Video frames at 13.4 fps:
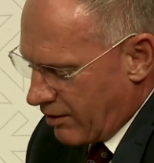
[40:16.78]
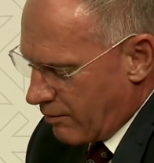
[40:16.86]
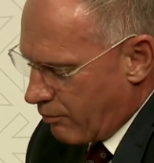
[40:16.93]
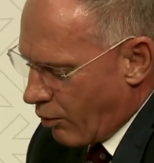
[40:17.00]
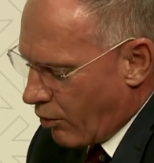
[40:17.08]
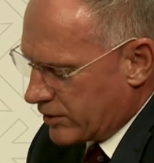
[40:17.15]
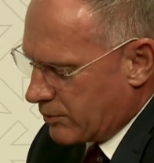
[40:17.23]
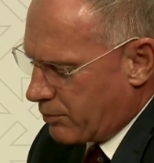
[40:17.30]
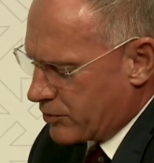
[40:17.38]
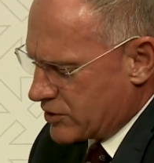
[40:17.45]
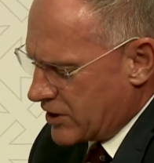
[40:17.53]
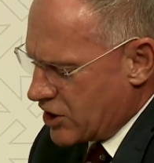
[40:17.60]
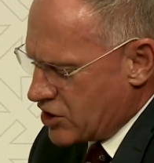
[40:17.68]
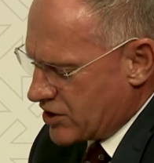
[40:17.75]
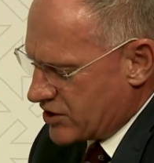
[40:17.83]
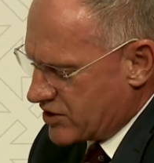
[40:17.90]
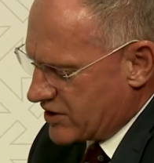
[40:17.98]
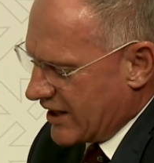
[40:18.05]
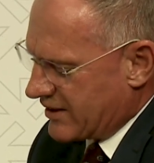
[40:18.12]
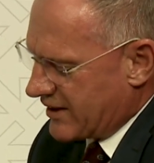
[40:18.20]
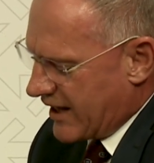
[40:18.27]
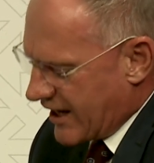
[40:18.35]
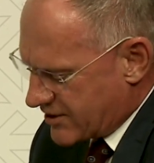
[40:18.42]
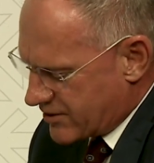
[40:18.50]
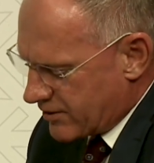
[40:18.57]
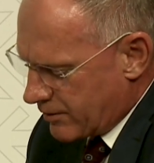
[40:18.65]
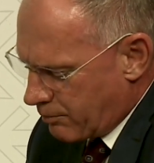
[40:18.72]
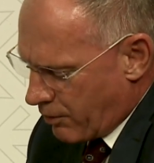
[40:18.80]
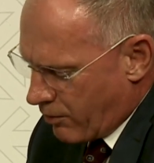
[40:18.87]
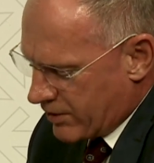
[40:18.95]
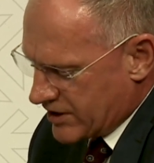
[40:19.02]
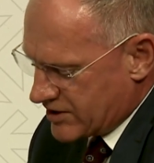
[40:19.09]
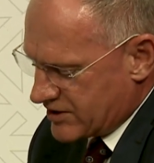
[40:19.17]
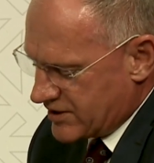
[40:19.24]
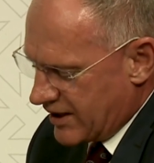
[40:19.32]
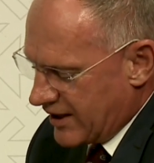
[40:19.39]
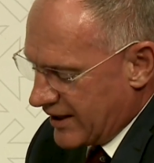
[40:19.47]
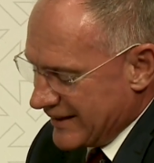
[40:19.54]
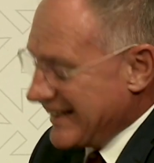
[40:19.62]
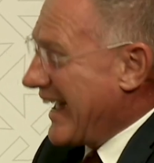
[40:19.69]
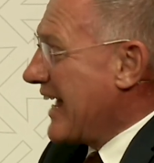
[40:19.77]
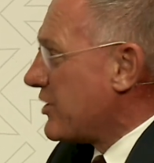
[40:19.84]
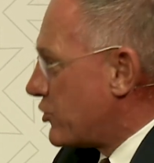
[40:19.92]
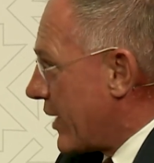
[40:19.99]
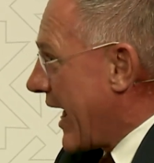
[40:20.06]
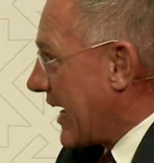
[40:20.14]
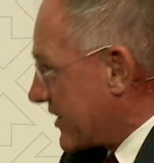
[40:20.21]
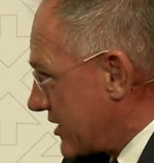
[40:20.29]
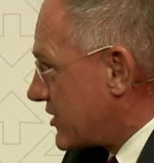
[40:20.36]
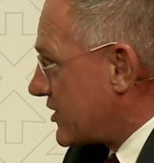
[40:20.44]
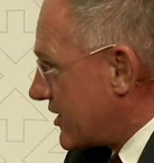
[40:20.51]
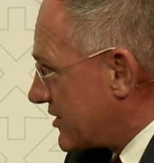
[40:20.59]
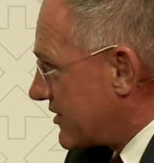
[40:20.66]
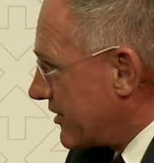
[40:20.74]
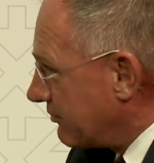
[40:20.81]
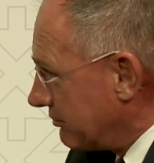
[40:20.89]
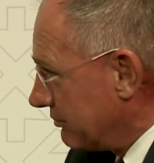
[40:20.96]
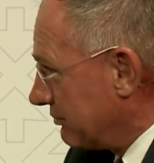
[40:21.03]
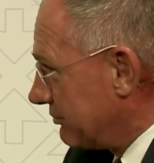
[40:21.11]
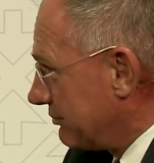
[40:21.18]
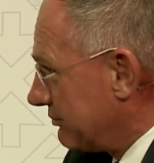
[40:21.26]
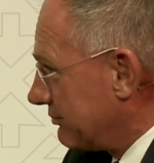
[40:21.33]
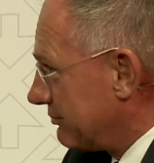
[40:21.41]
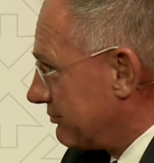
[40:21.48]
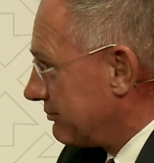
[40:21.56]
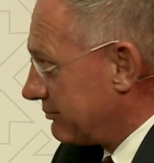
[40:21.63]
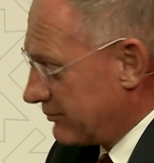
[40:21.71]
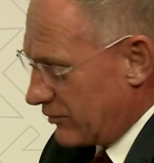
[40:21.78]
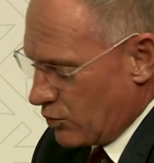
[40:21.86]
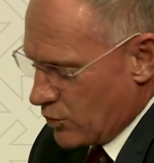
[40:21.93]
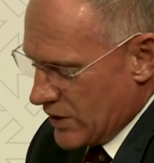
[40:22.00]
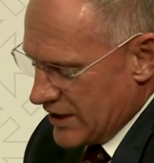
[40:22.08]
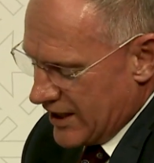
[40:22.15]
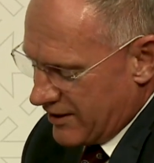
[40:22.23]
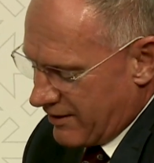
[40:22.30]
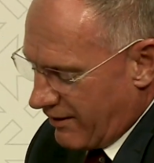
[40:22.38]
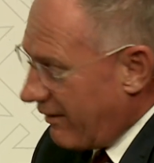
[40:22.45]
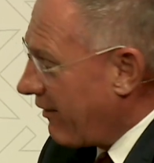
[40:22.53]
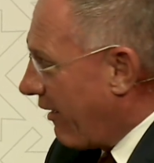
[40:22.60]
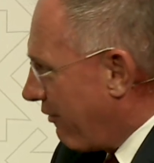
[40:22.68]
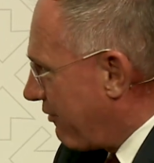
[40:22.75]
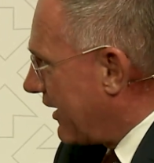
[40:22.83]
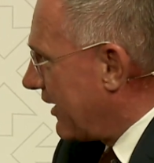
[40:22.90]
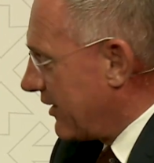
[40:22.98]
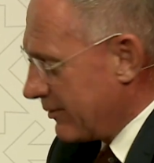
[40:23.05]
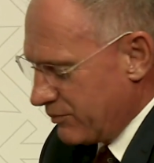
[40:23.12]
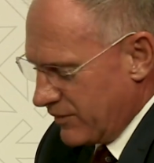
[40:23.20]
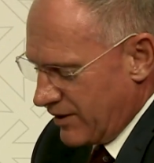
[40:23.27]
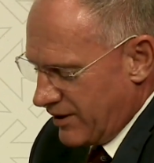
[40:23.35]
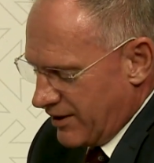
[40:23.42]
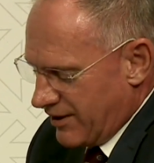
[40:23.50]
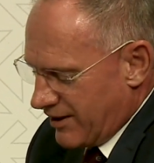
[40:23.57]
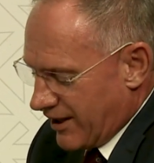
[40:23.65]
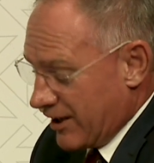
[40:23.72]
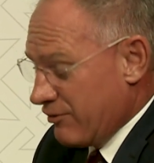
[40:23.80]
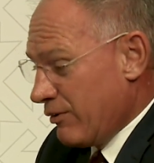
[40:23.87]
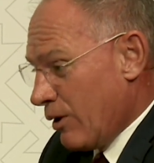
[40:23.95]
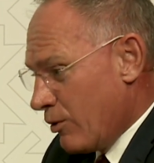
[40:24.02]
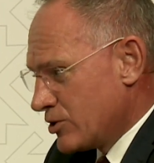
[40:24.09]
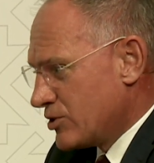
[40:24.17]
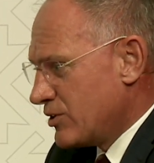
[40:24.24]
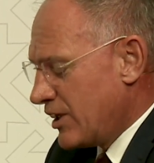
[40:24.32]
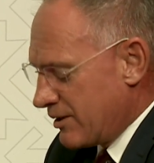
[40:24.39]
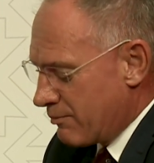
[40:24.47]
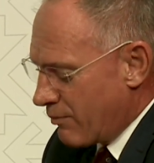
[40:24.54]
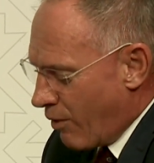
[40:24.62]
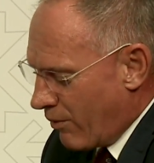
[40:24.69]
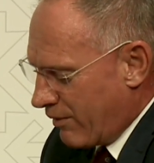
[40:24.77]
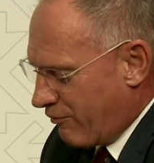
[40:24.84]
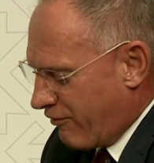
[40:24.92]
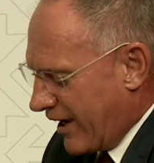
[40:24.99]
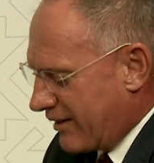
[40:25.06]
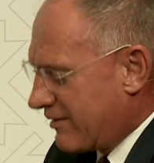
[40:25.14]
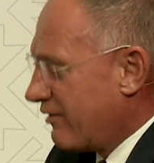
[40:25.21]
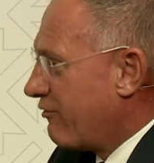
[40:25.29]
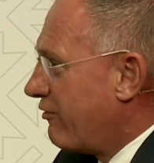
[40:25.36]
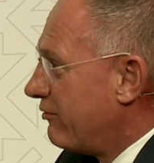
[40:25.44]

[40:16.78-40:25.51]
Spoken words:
border procedures at the external borders, the entry-exit system we need, I think, and we also need a more effective